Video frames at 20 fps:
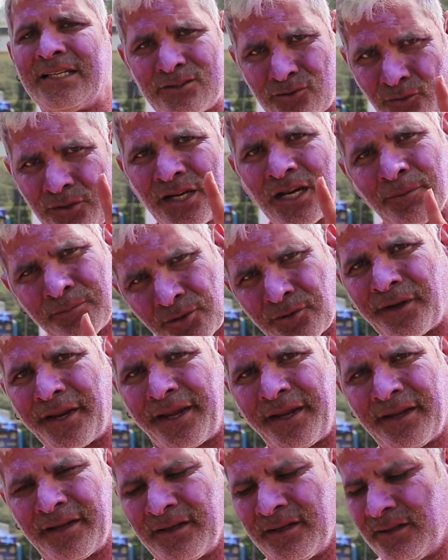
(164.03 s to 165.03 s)
He has only come
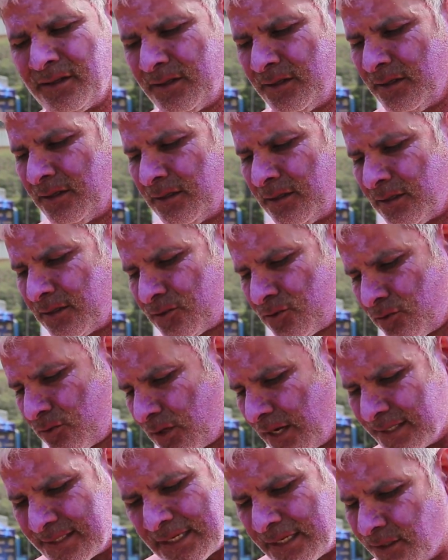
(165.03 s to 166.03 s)
today.
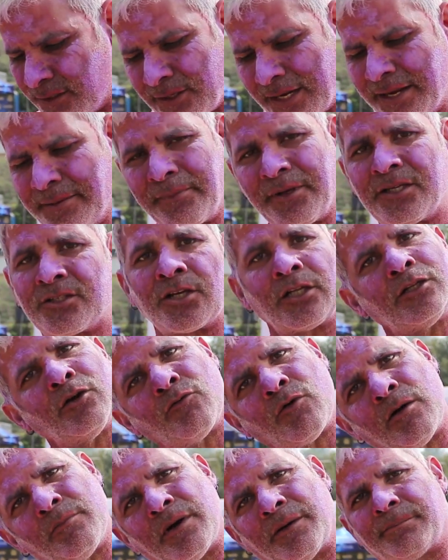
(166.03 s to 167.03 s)
So I said, tell me. He said, the
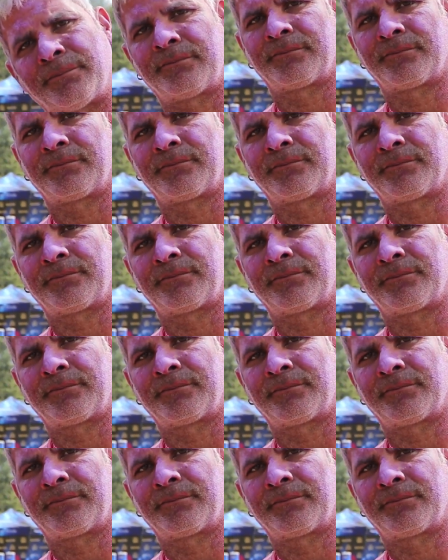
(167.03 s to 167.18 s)
warm-up.